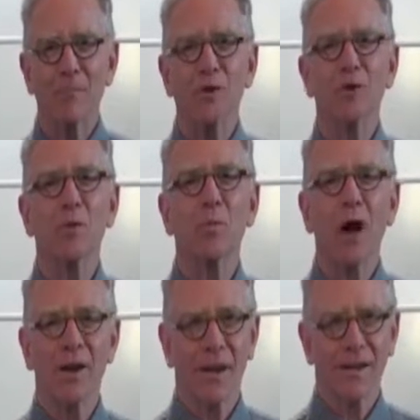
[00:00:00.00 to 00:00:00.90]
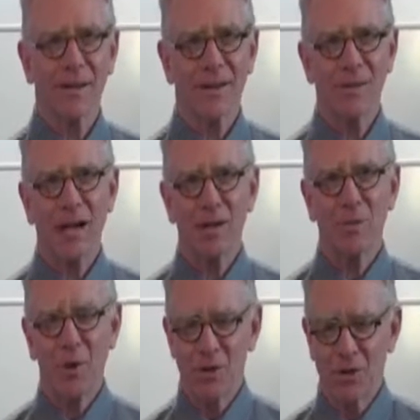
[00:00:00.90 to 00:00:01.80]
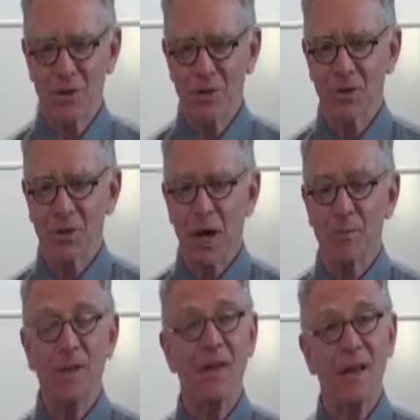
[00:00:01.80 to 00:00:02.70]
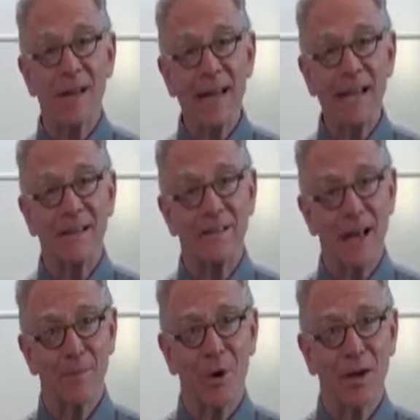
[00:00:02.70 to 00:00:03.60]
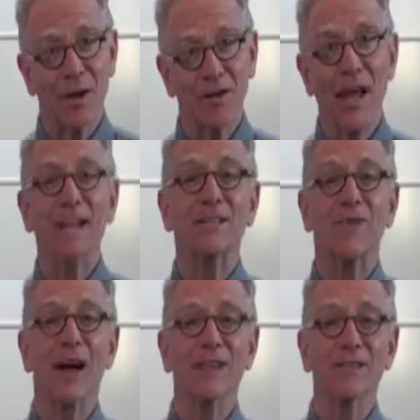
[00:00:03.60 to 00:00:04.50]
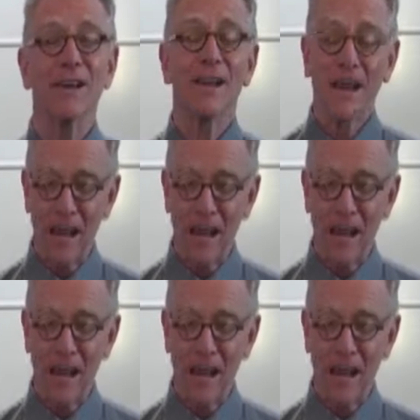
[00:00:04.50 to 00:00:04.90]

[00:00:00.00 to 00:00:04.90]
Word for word: names a new product. The second person describes the need that that product satisfies.